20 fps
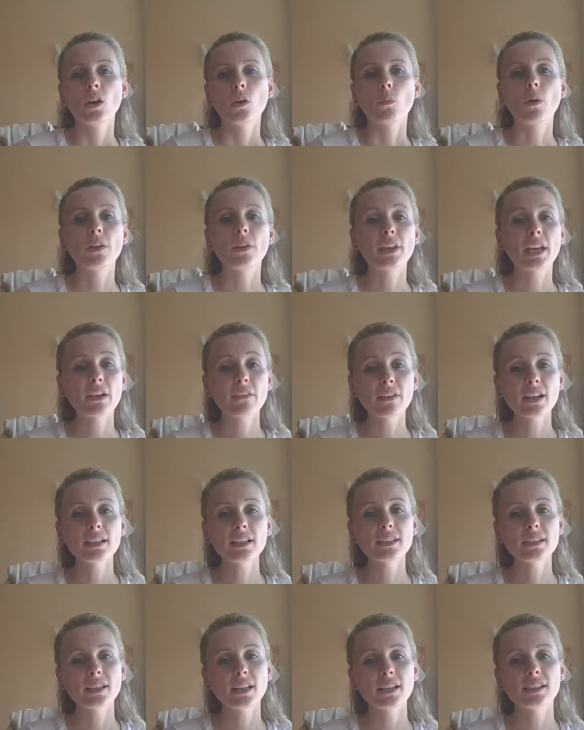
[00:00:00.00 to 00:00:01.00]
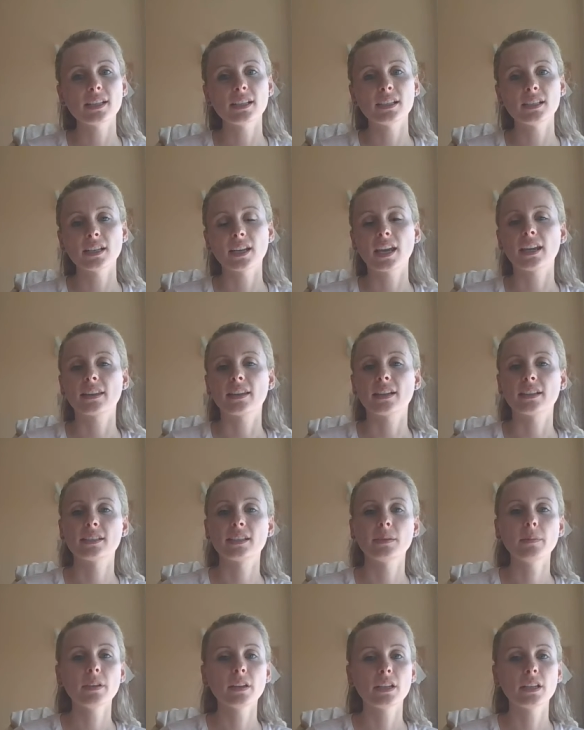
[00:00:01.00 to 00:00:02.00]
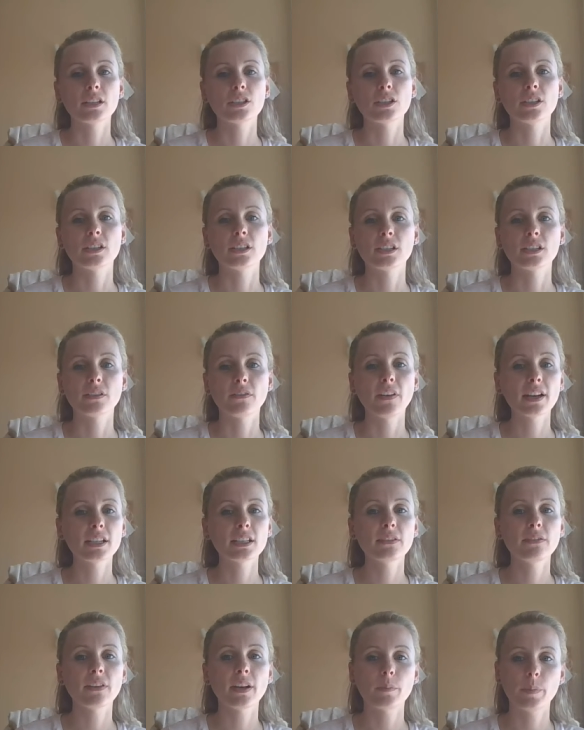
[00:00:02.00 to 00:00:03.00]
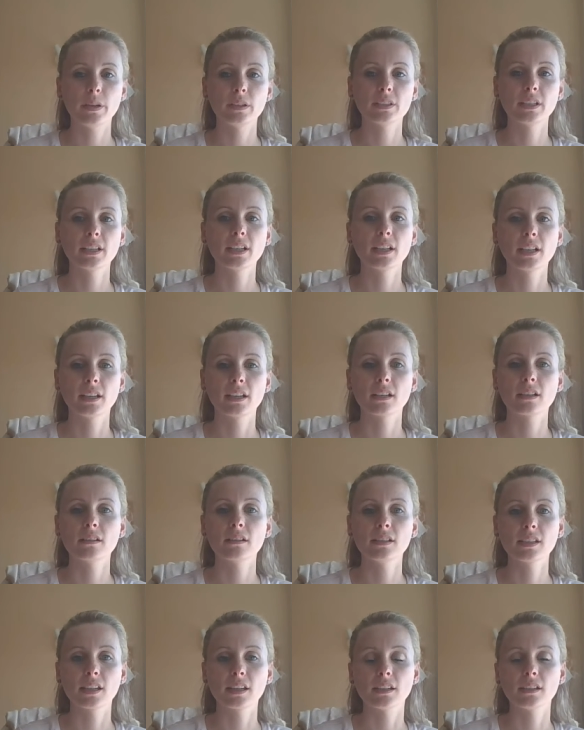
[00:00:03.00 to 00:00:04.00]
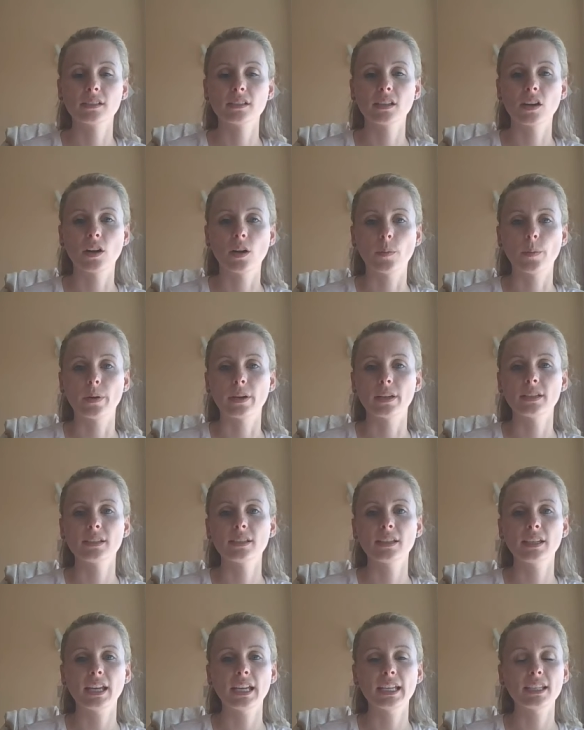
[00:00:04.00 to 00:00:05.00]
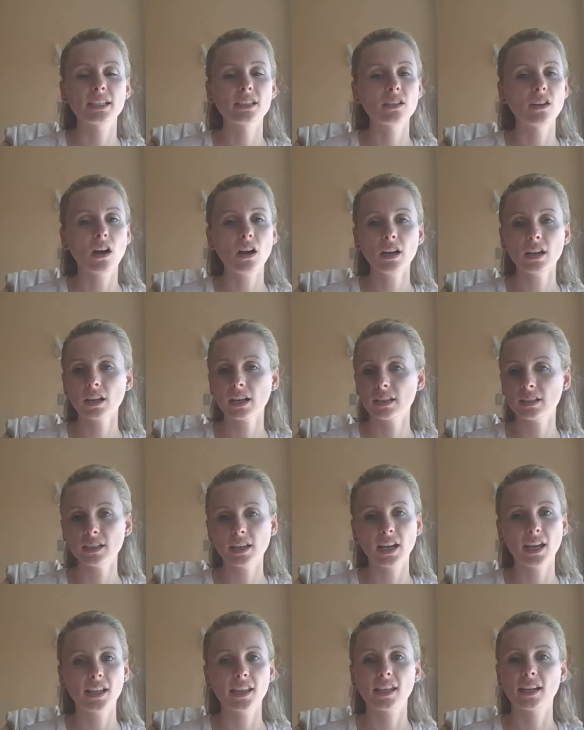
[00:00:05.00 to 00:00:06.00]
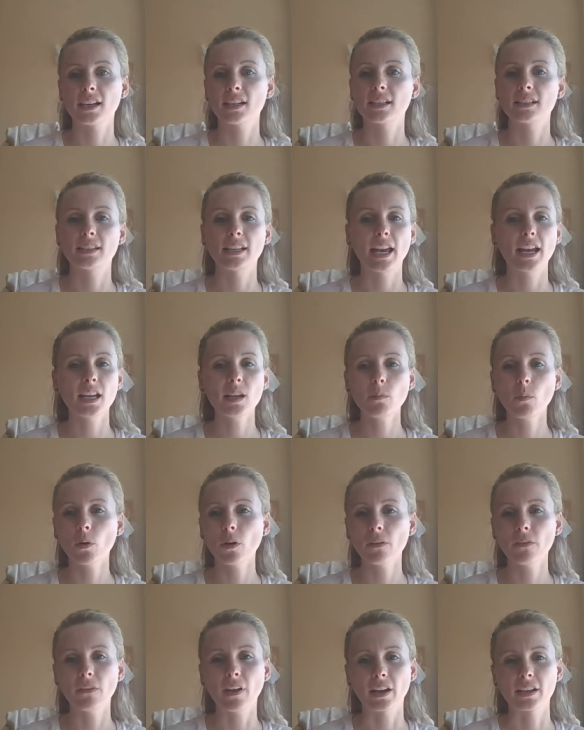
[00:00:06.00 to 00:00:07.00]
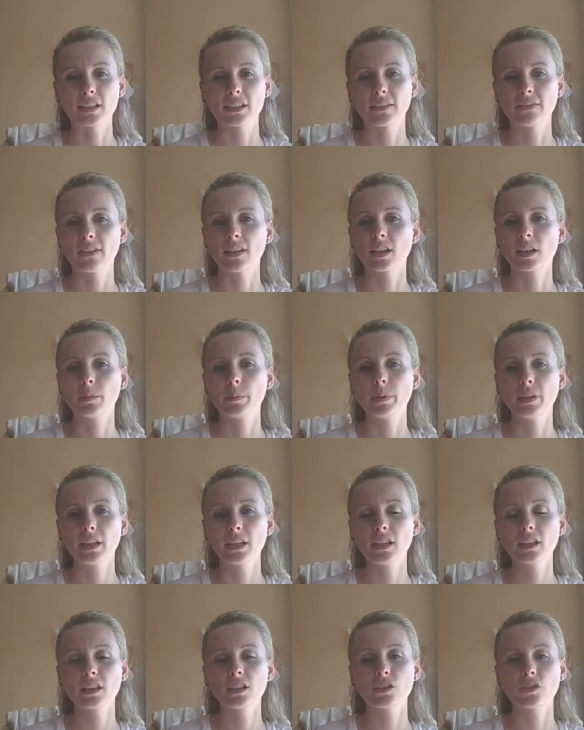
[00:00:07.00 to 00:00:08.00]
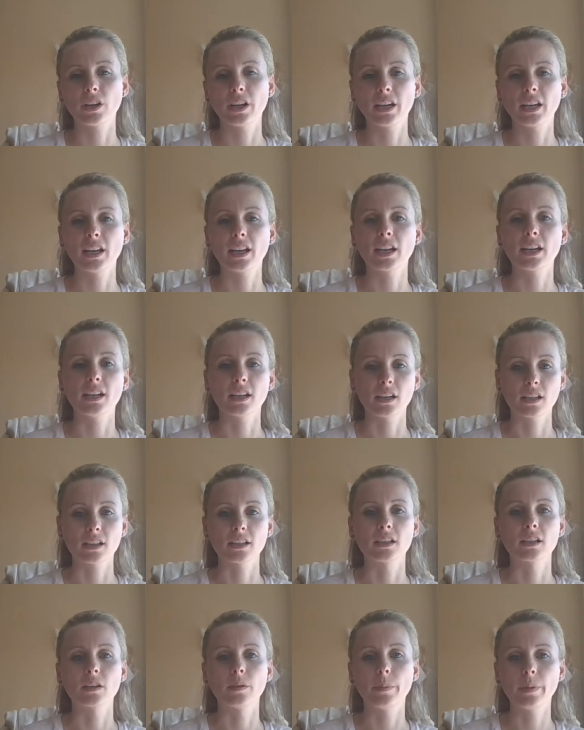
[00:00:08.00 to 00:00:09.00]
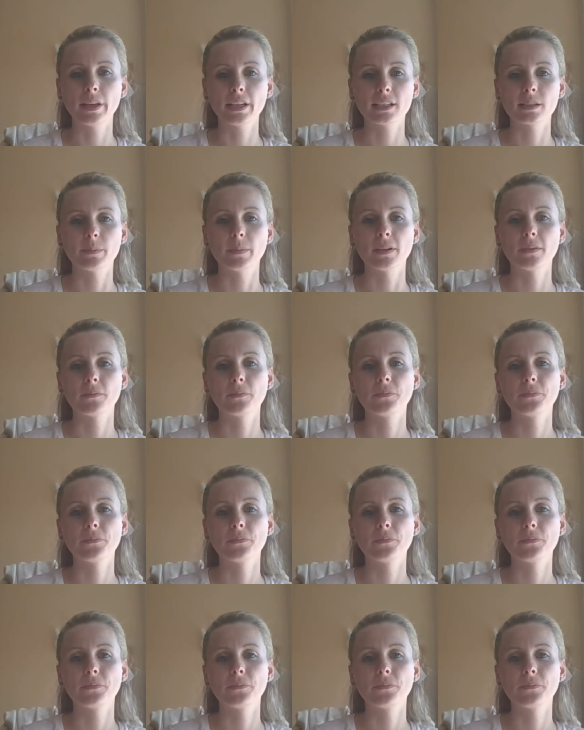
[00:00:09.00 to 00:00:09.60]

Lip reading: While the evidence does indicate that simulation is effective at building clinical skills and confidence, it does not indicate that it is any more effective than completing the training in a clinical placement.